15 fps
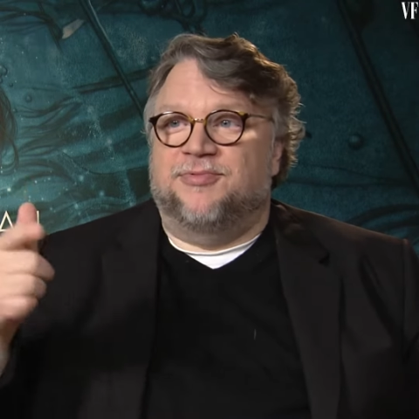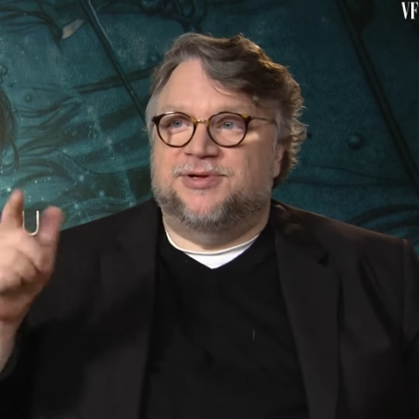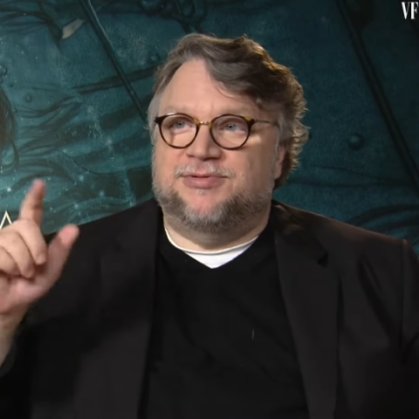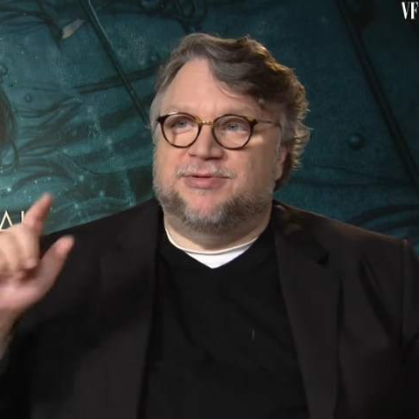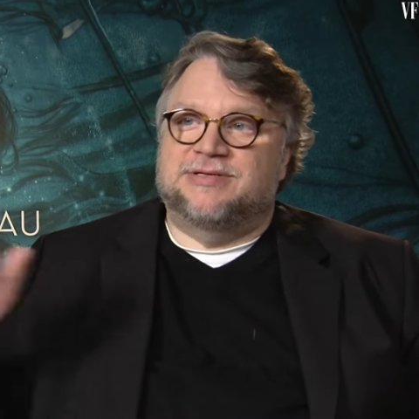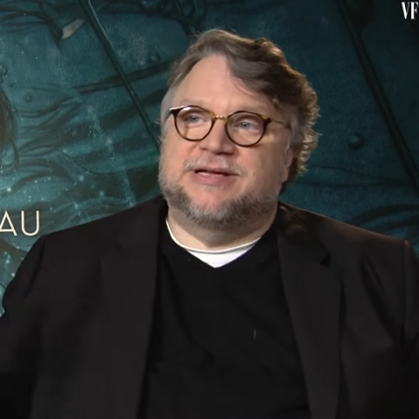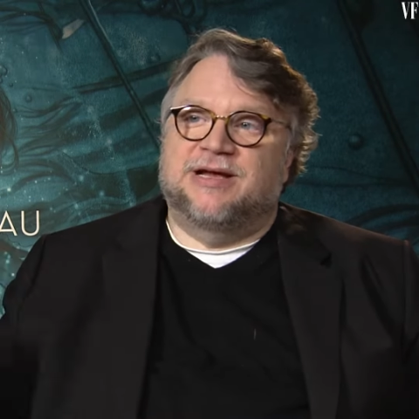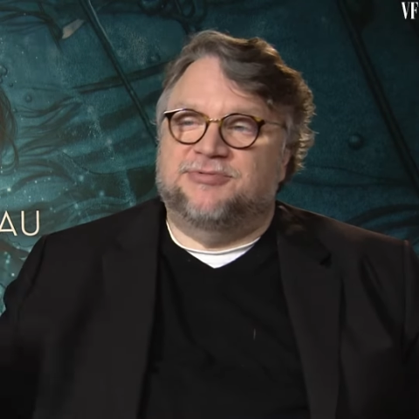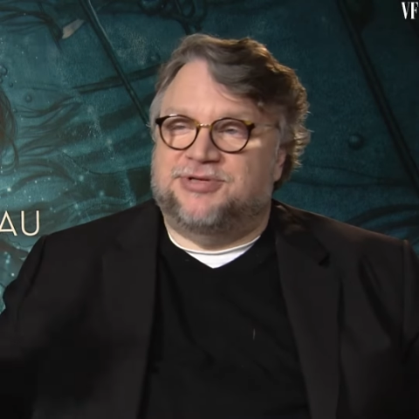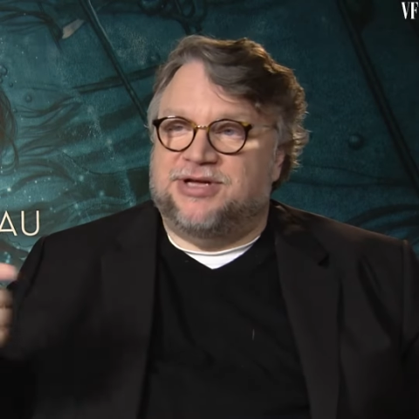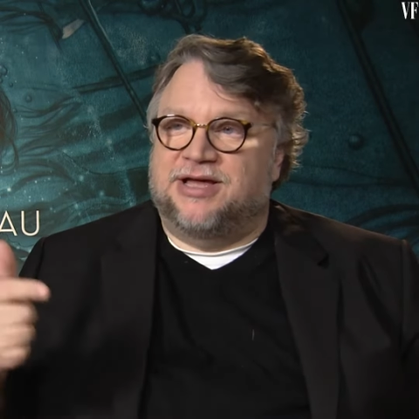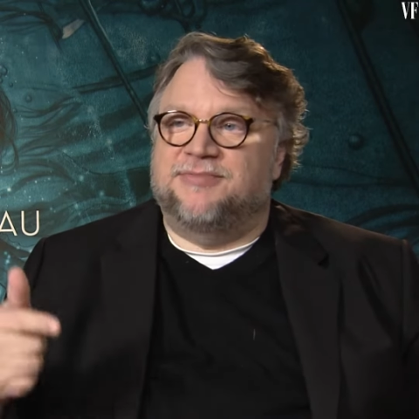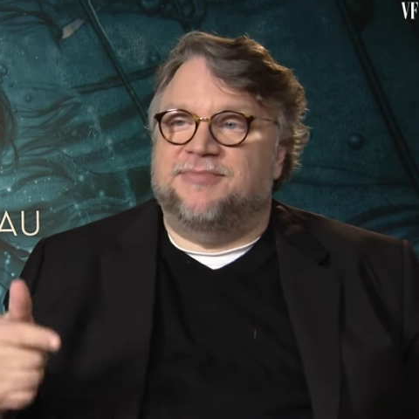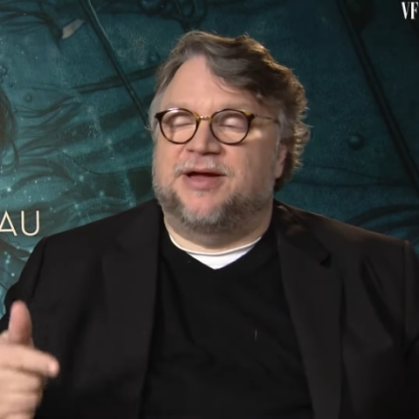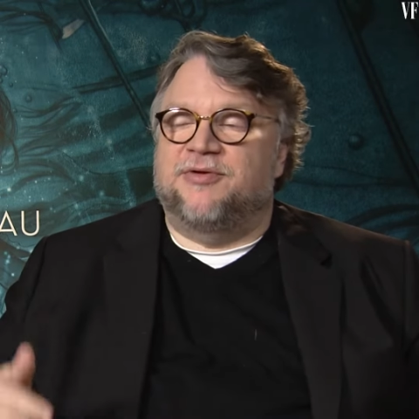which was
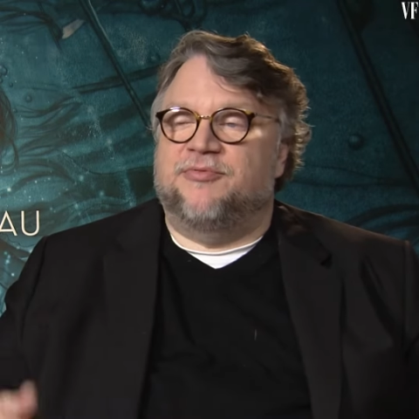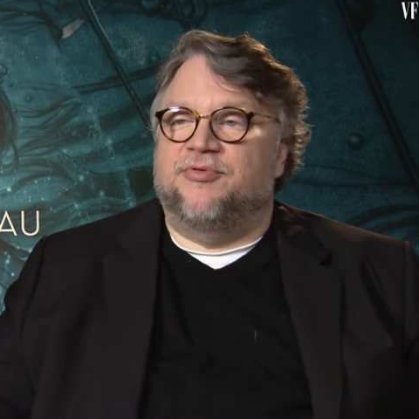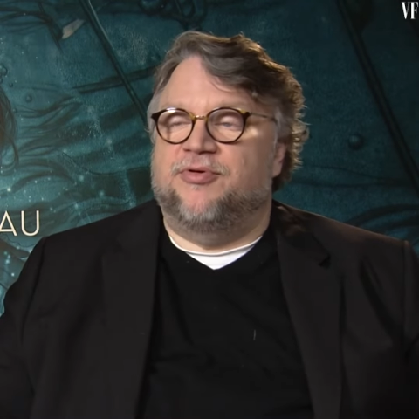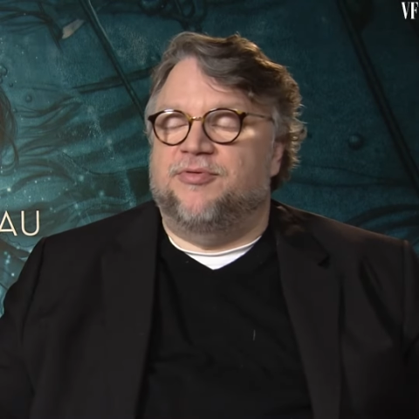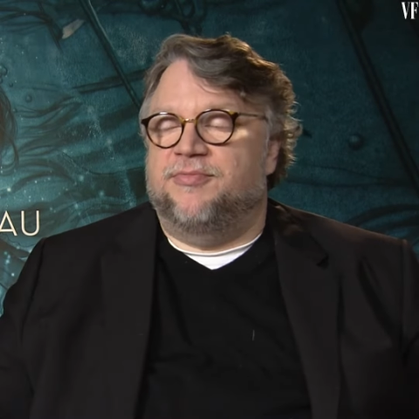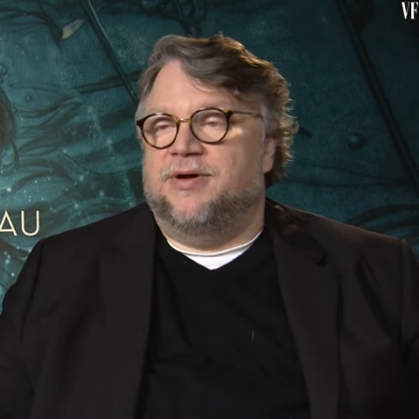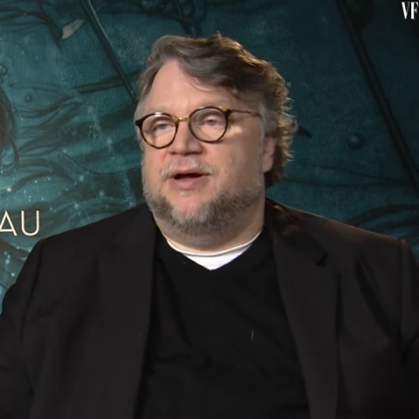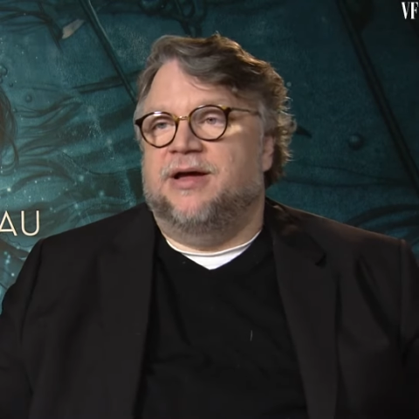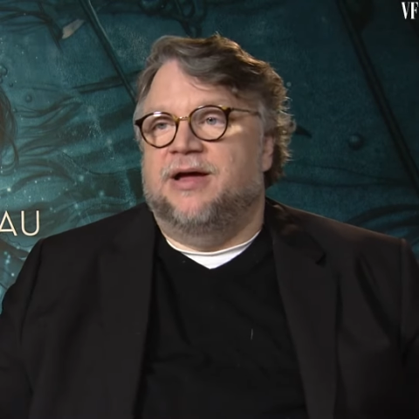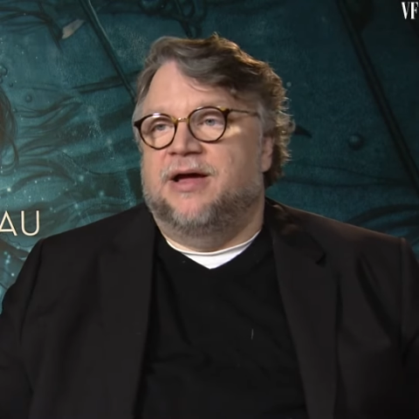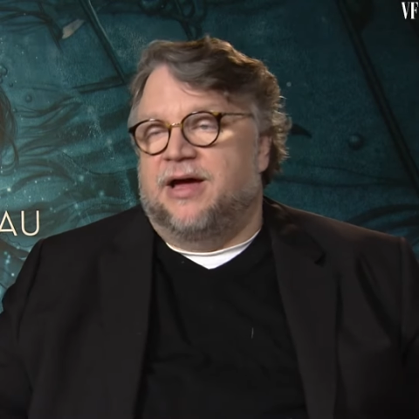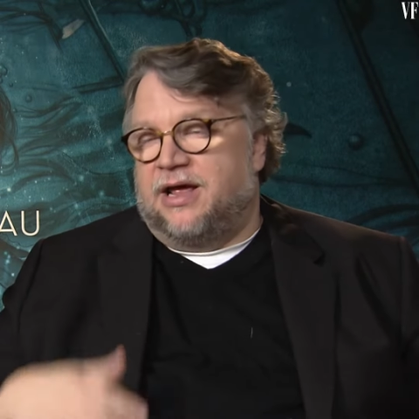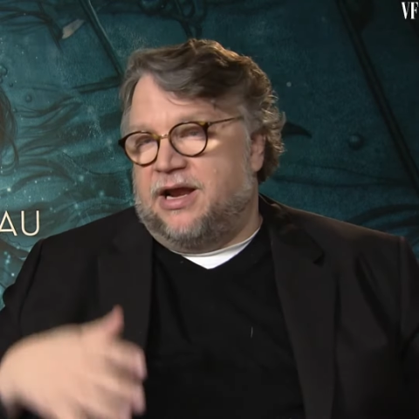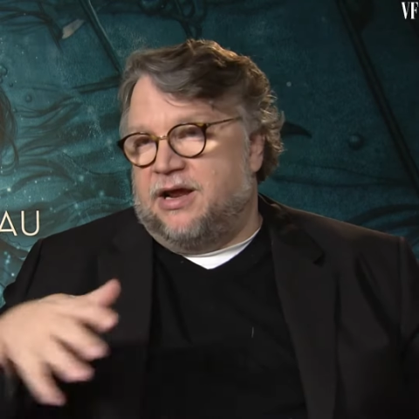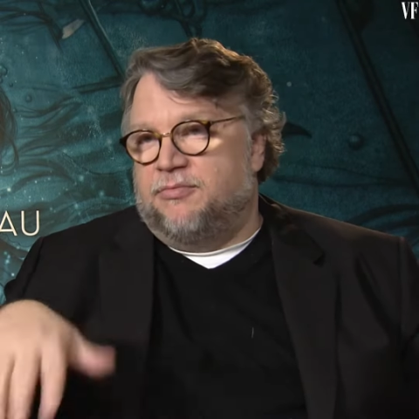outside my room,
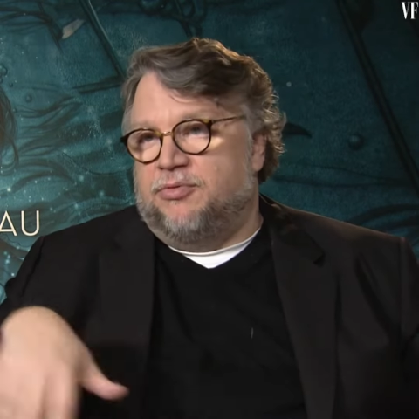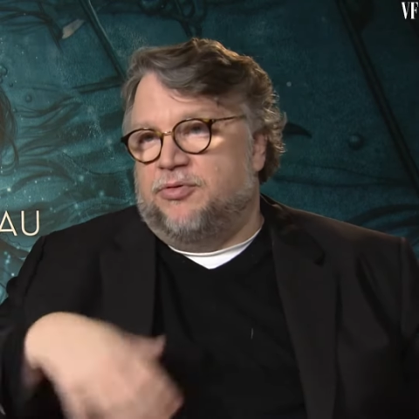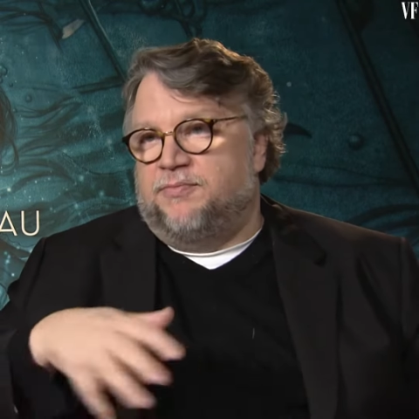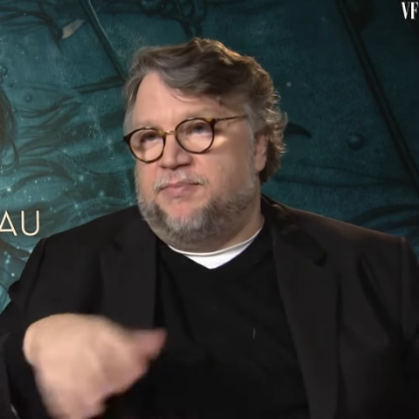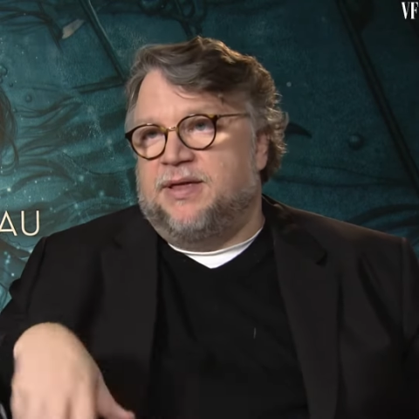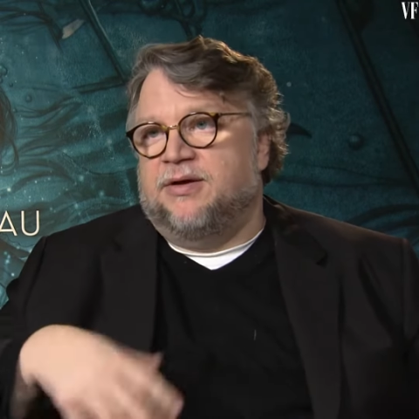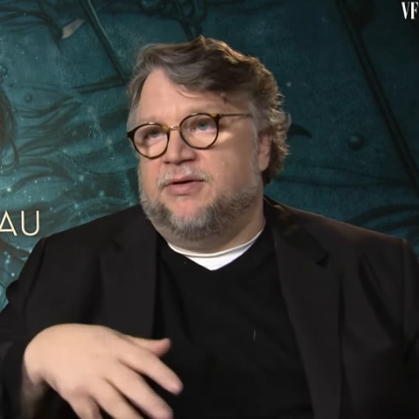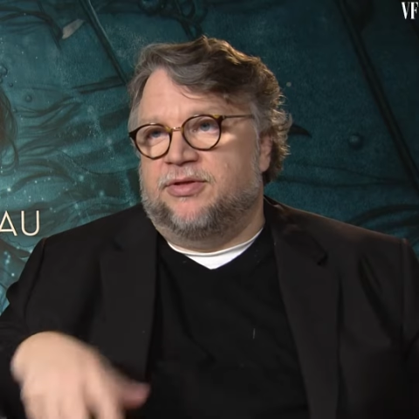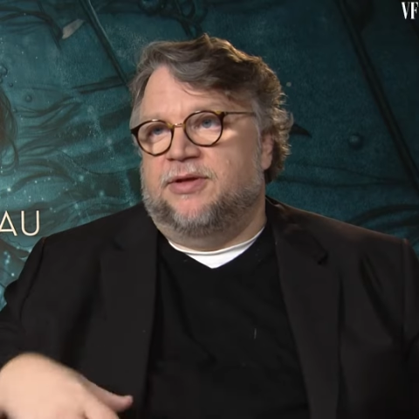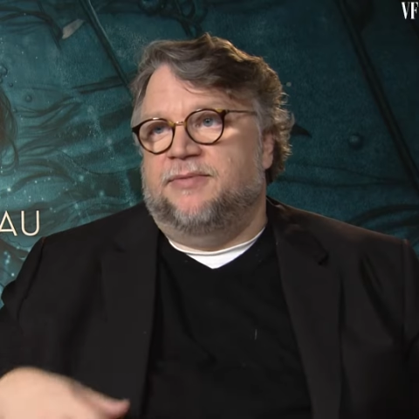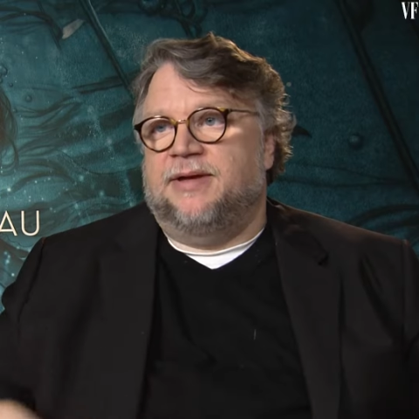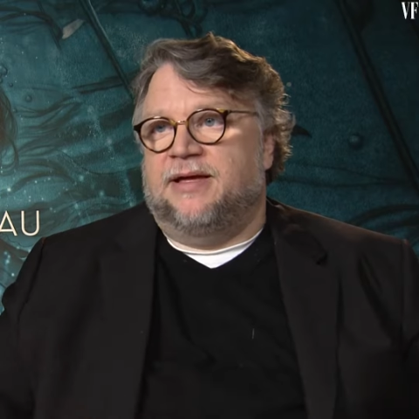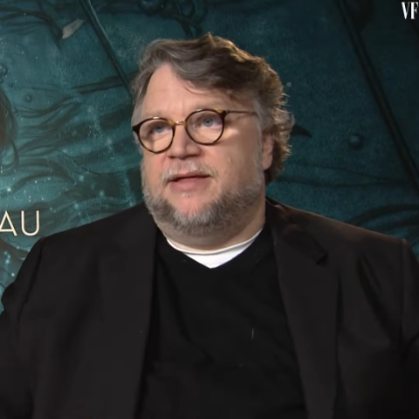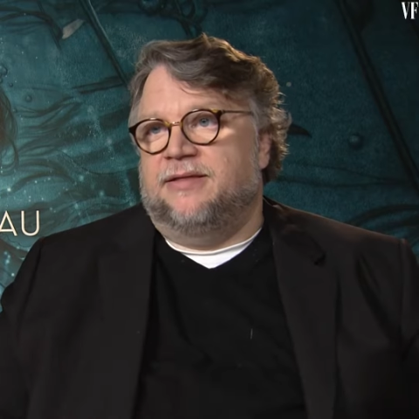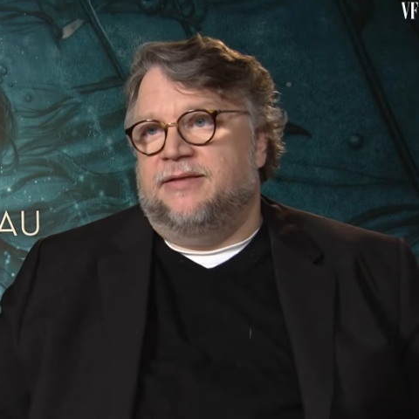and I would pee on the
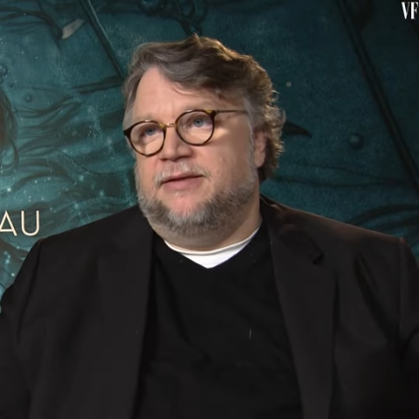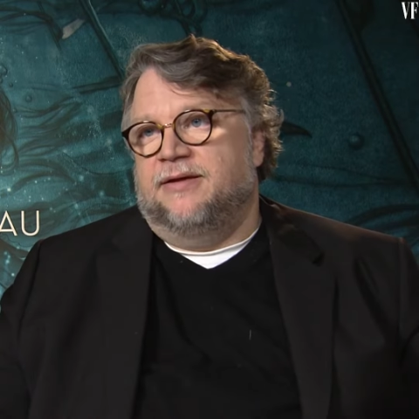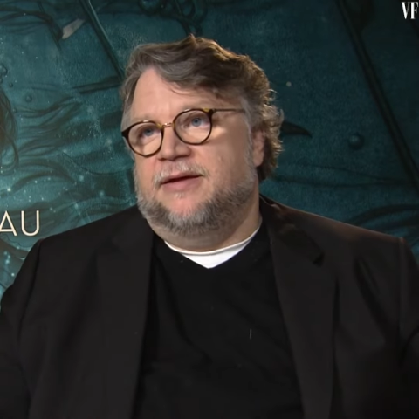bed.